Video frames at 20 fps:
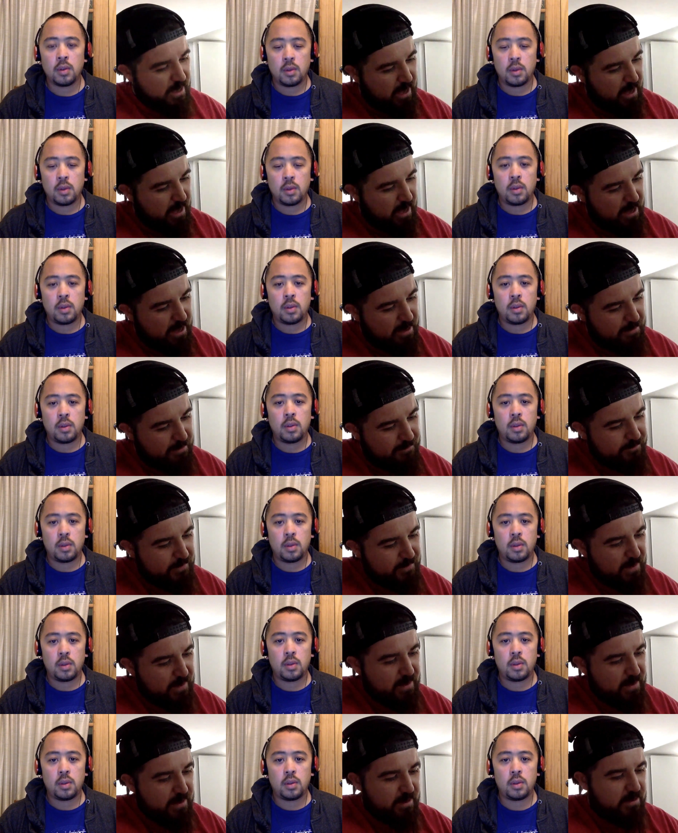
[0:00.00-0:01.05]
Speaker 1: Do
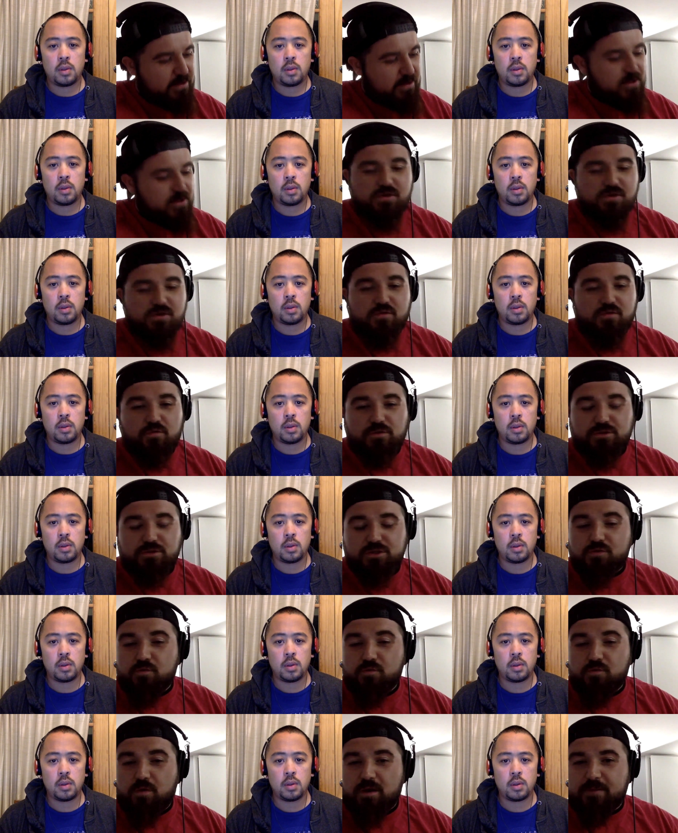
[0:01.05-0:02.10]
you
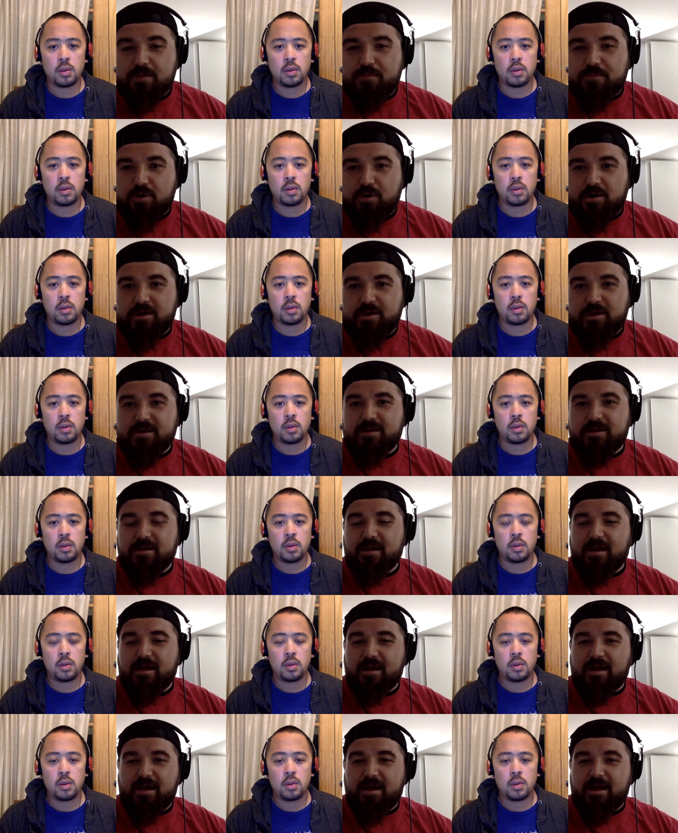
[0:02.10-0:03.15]
want to put?
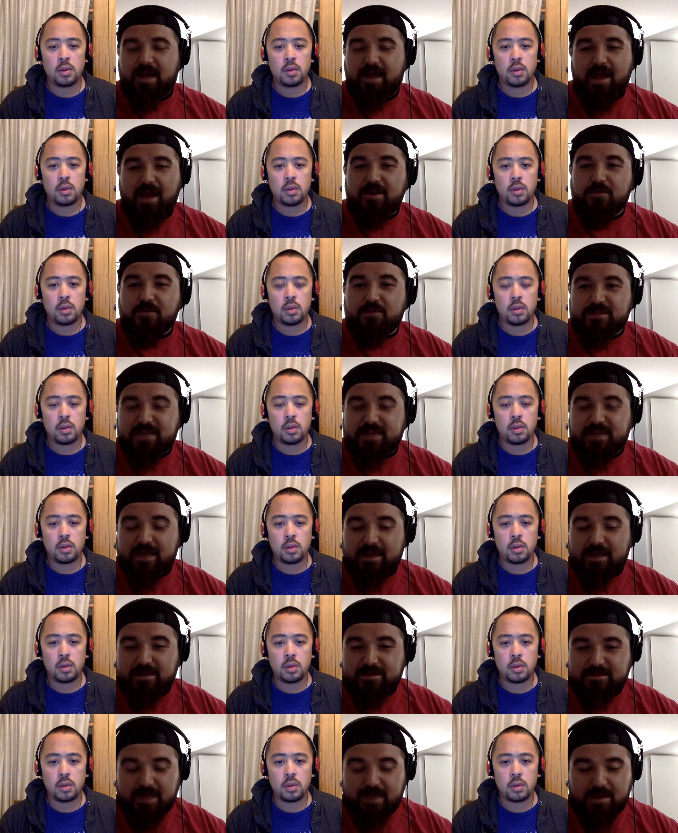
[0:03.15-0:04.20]
How do you want
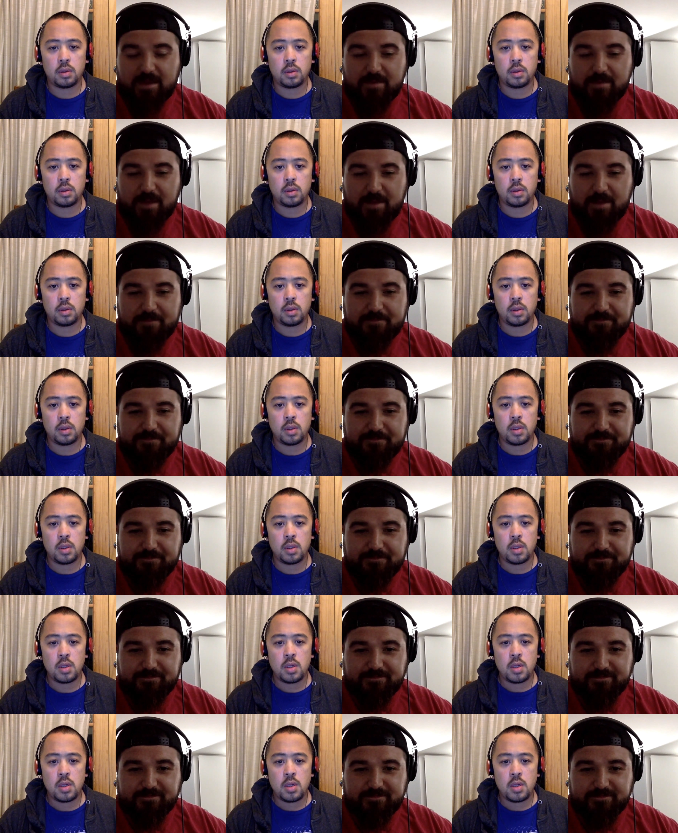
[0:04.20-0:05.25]
to tie them up?
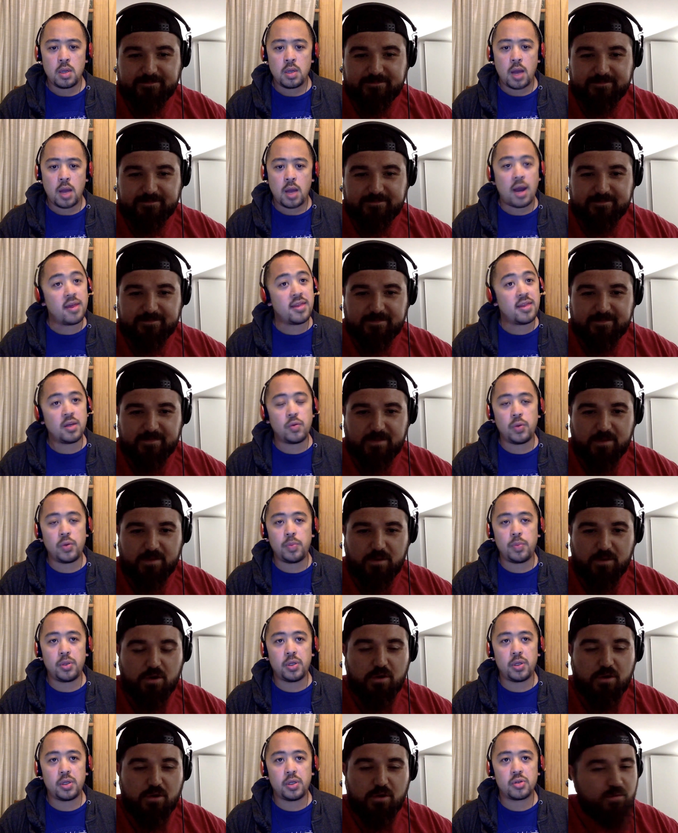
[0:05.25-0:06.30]
Speaker 2: I think we
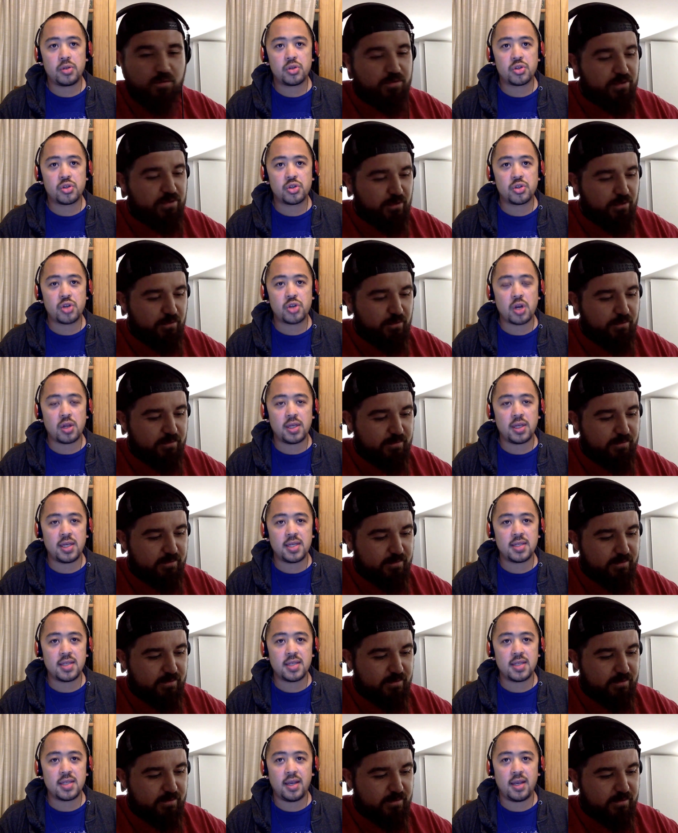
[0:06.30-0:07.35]
put
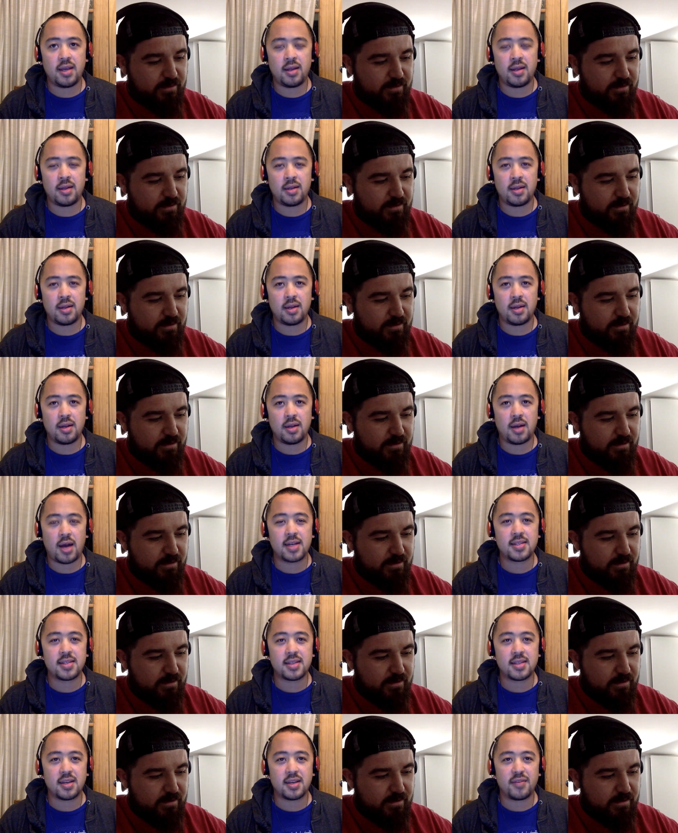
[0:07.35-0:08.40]
Charlize and
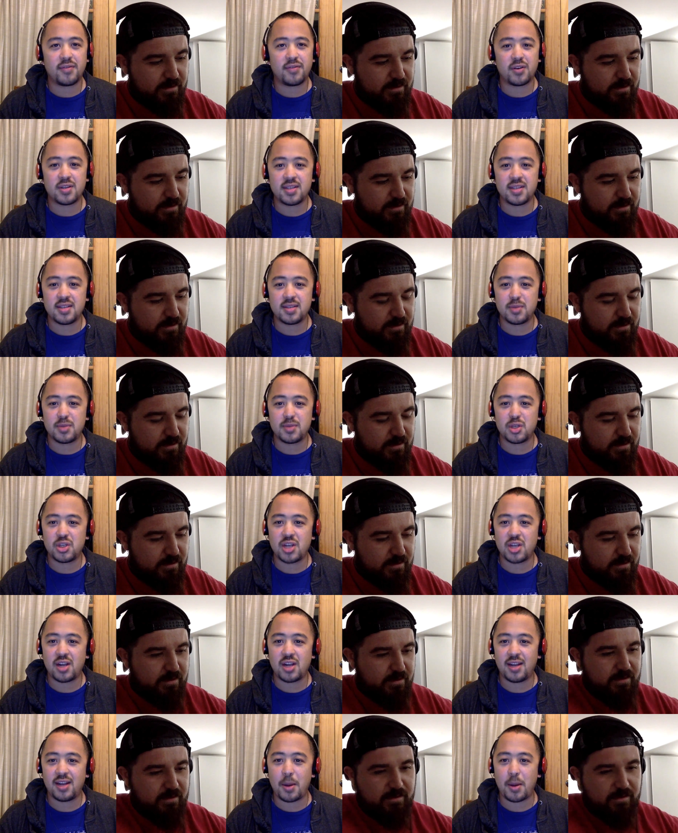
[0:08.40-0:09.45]
Asuka versus
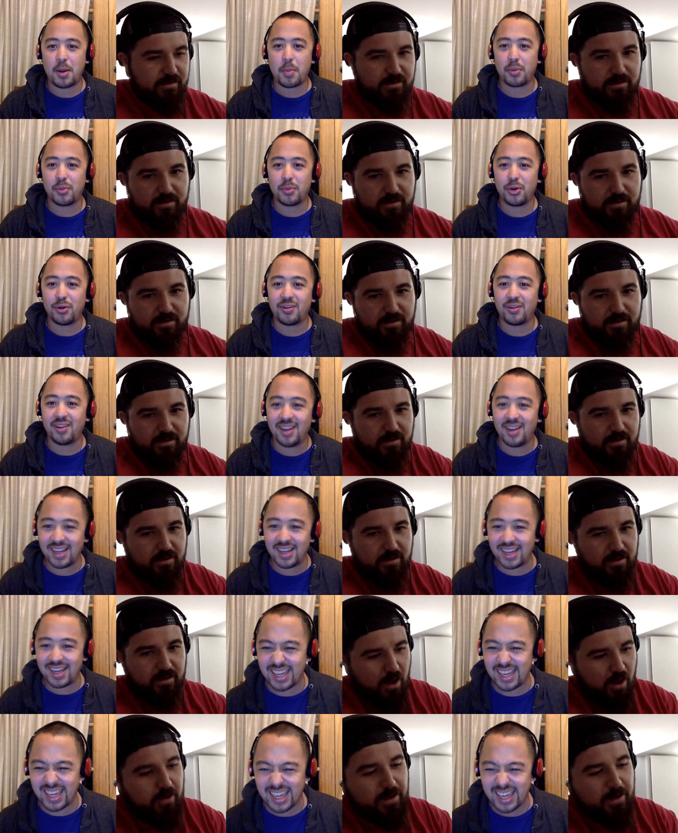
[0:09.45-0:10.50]
Michelle and Ember Moon.
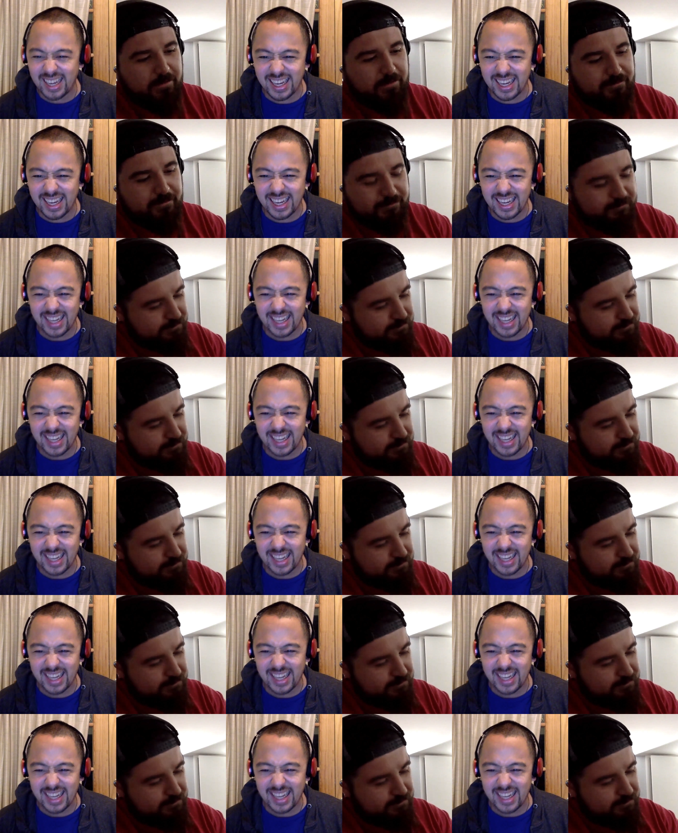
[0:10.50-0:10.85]
Okay.